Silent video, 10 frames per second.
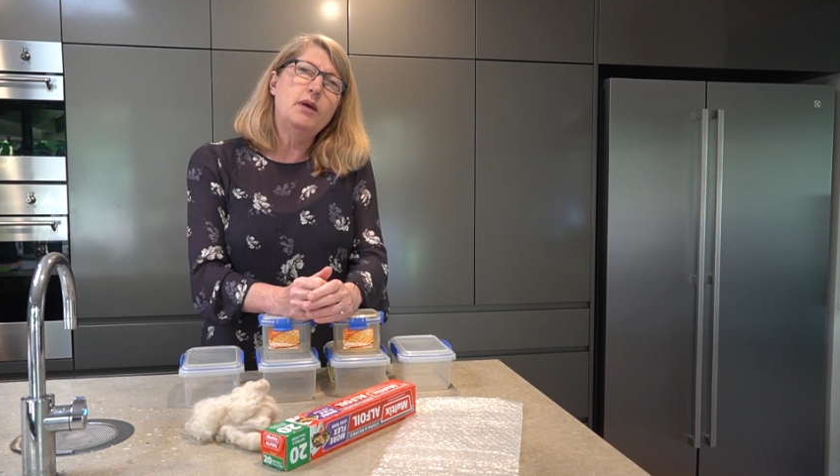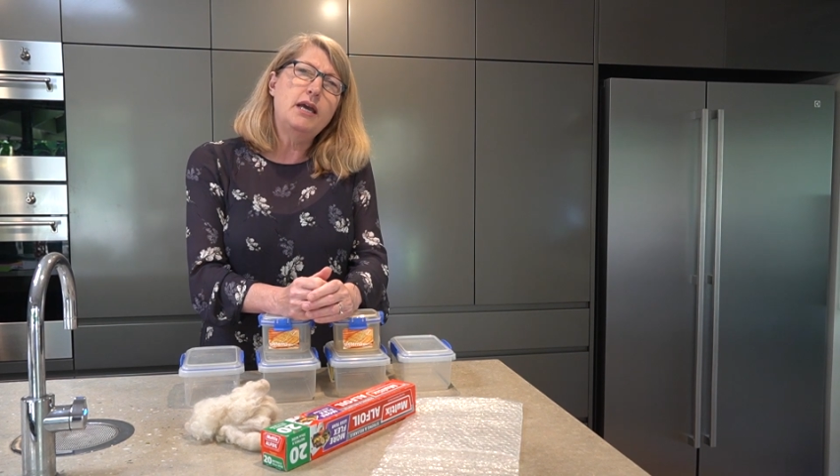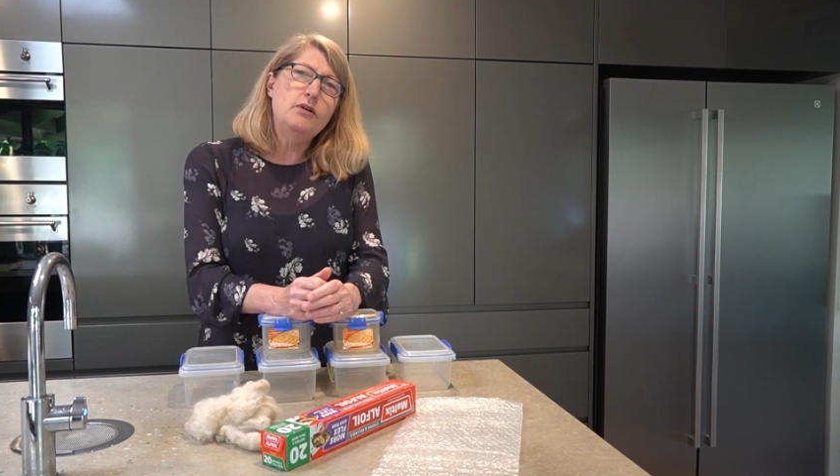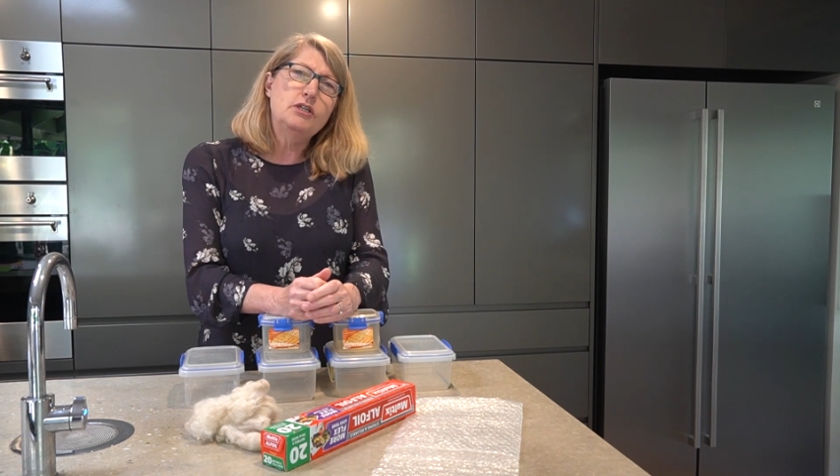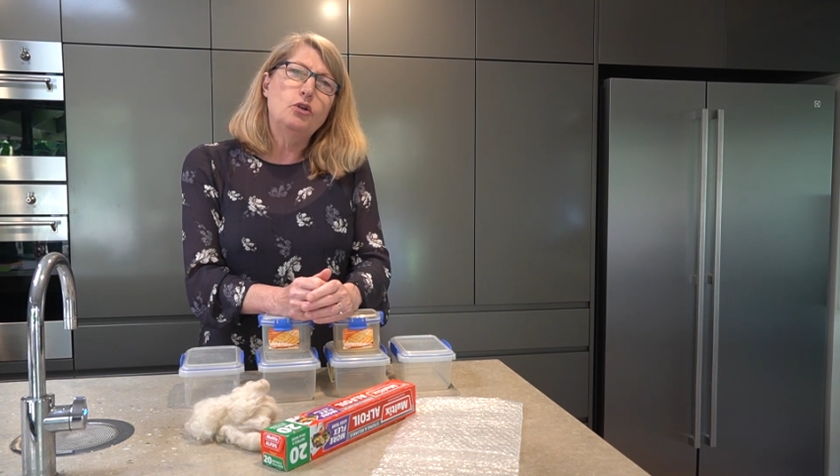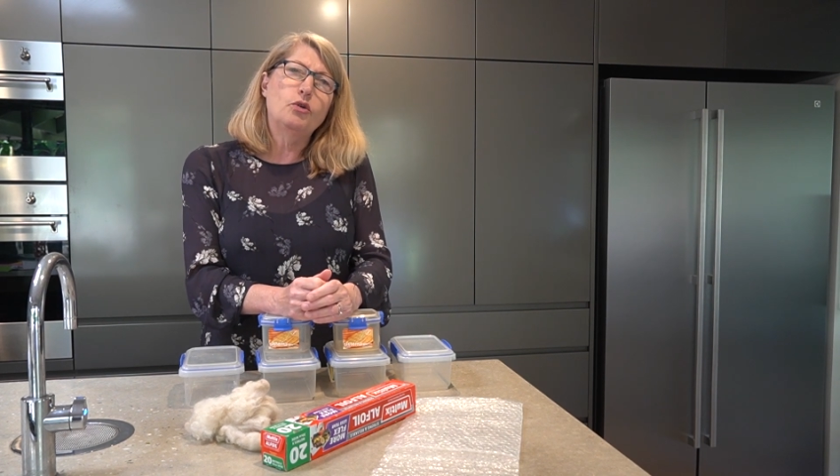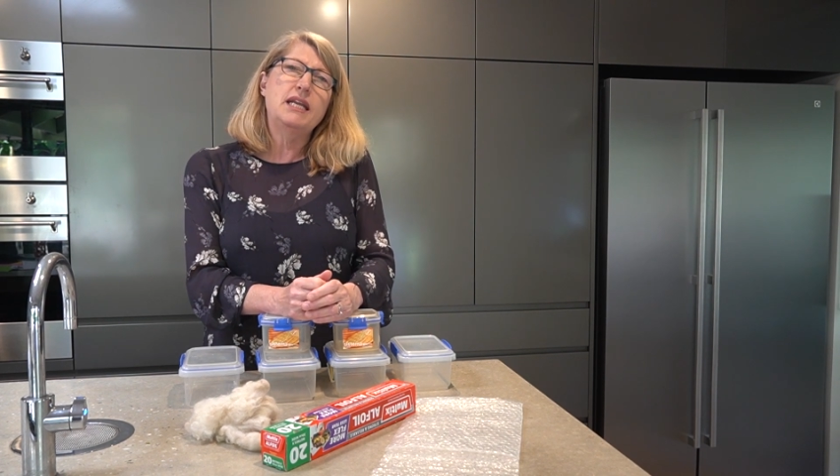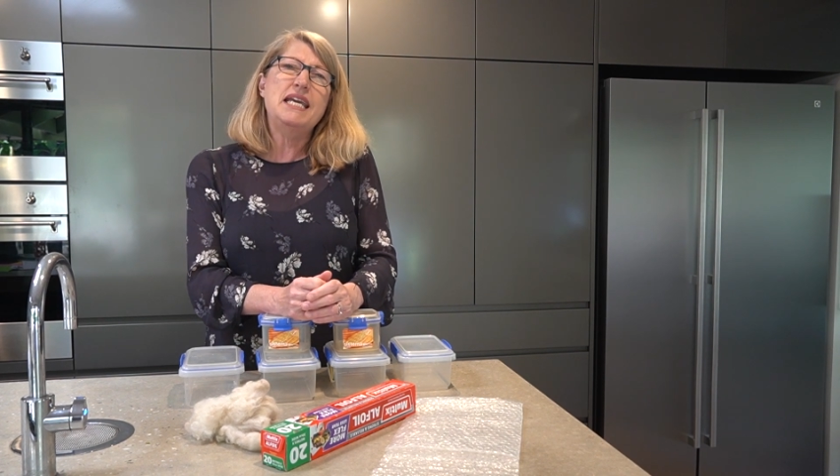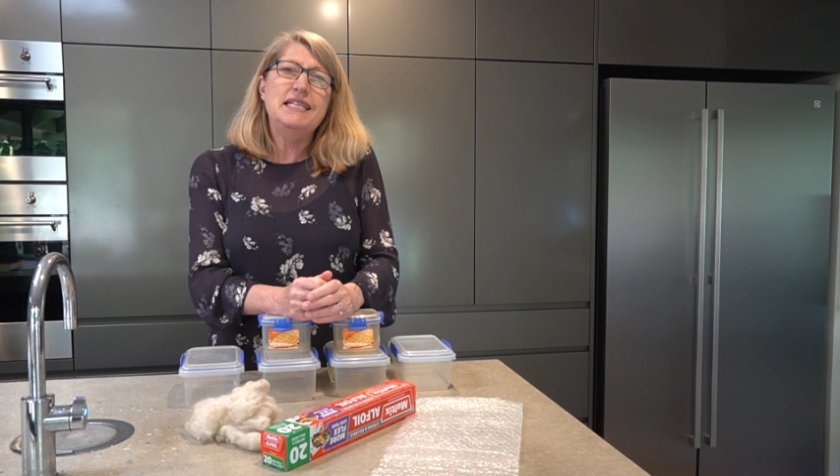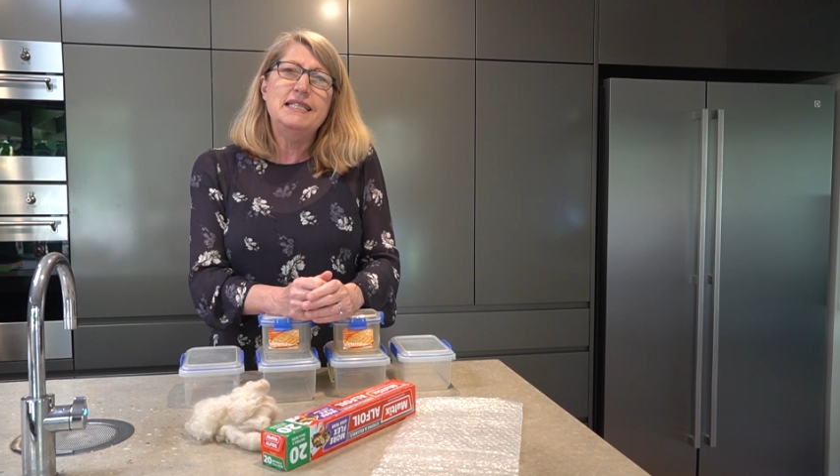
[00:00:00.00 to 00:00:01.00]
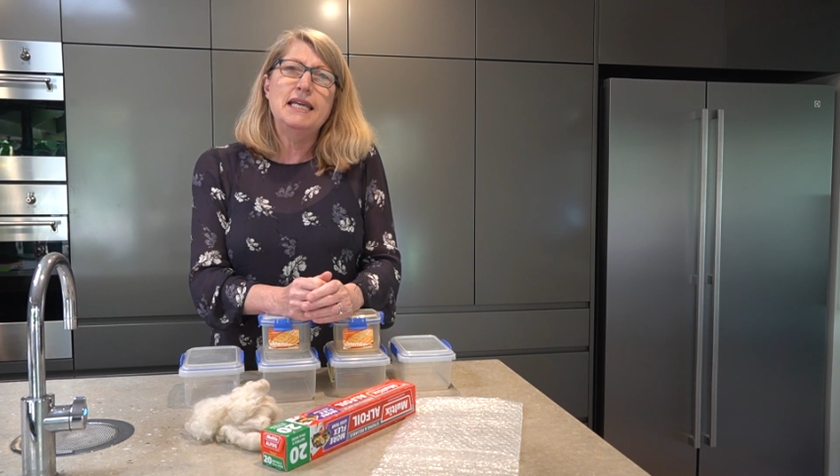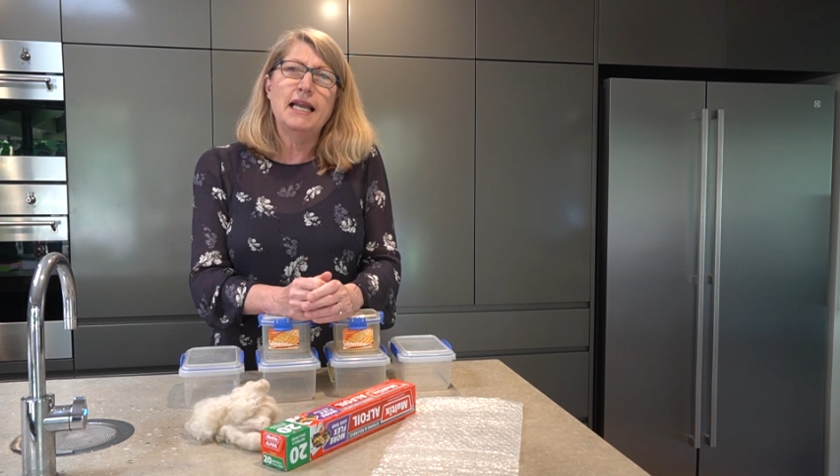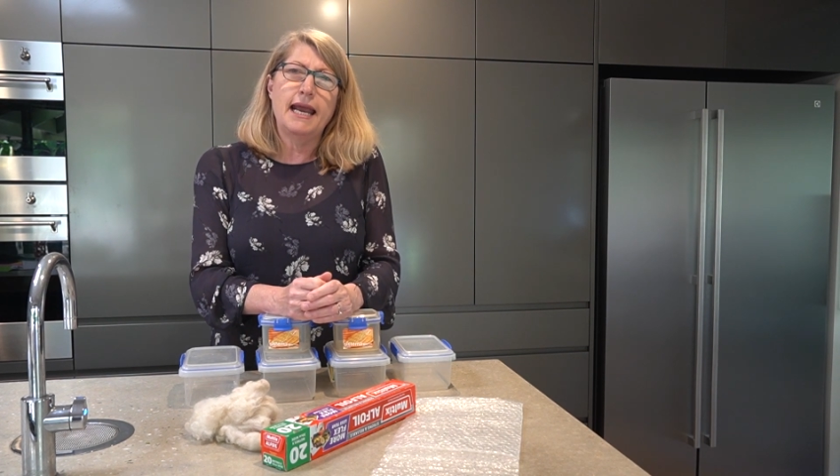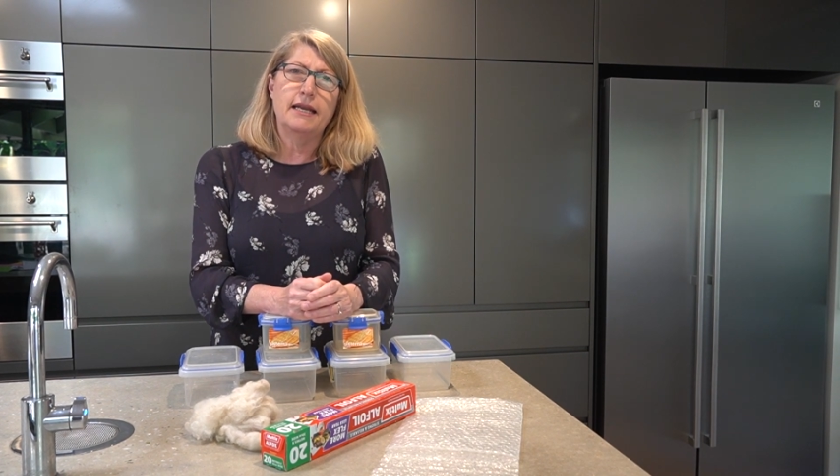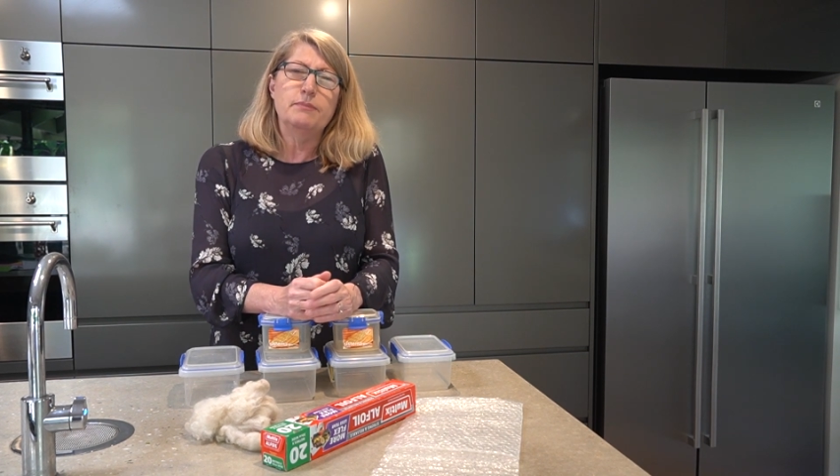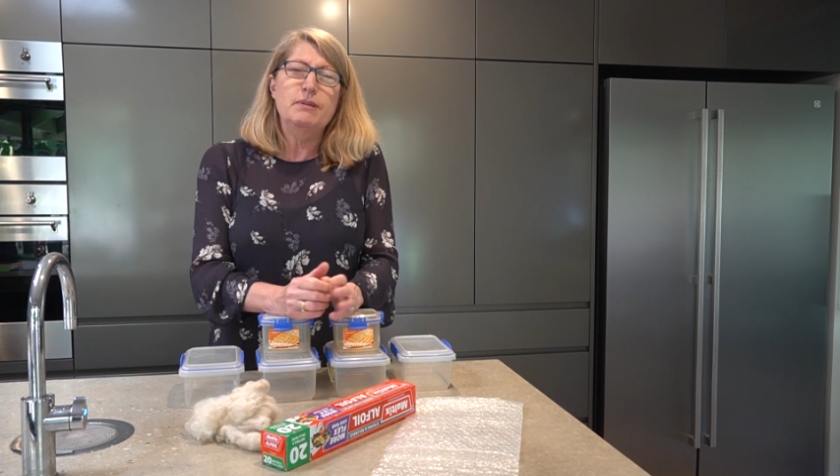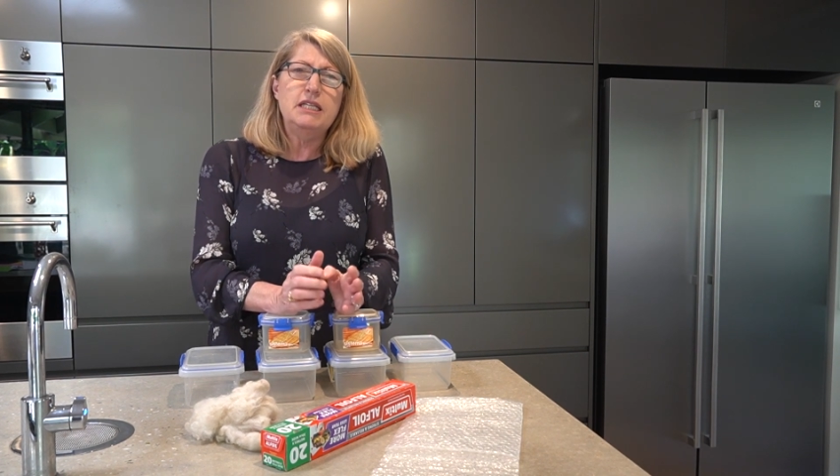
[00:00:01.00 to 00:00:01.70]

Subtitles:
we're going to look at insulators,